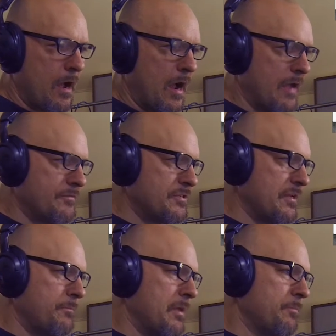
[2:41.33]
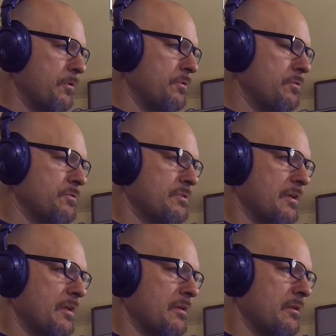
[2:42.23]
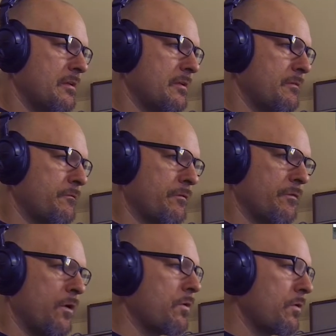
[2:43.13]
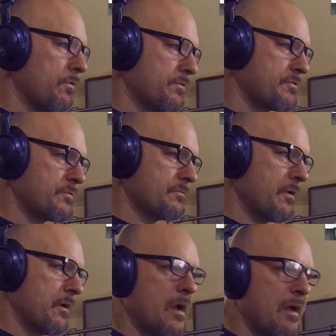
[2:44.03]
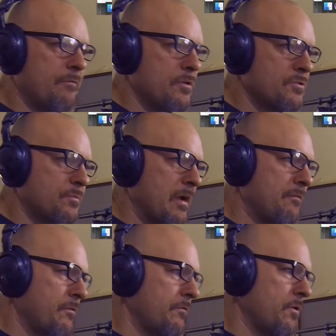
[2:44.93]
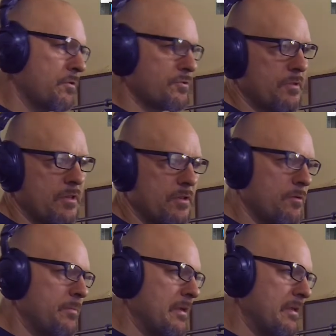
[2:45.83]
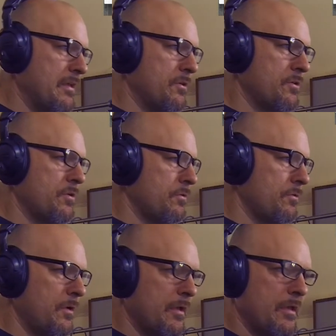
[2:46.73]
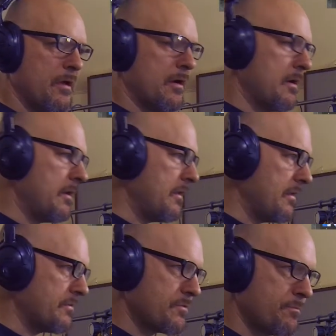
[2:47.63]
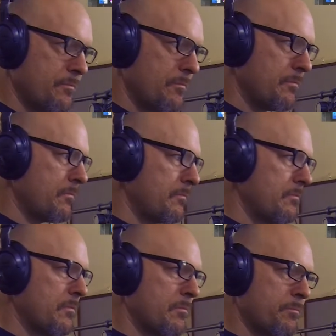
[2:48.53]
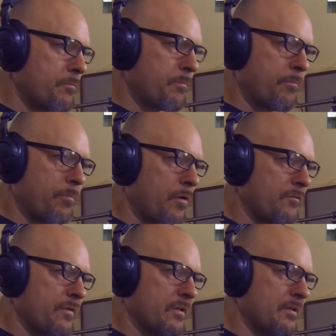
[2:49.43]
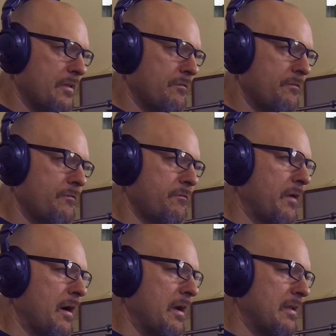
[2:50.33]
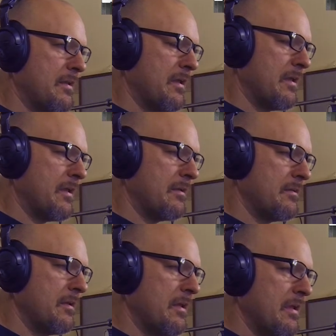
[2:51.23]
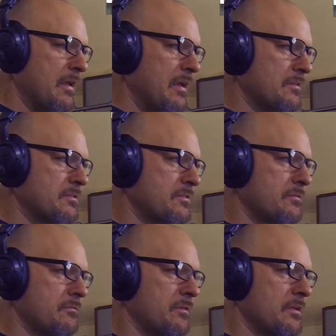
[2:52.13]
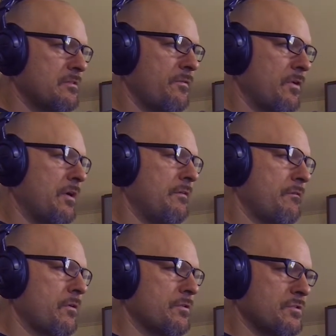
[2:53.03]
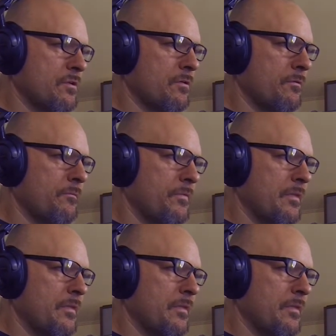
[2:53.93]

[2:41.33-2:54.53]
I've seen people use it for vocals. I've used mine for vocals with a little bit of EQ. It's perfectly fine, and it's very versatile.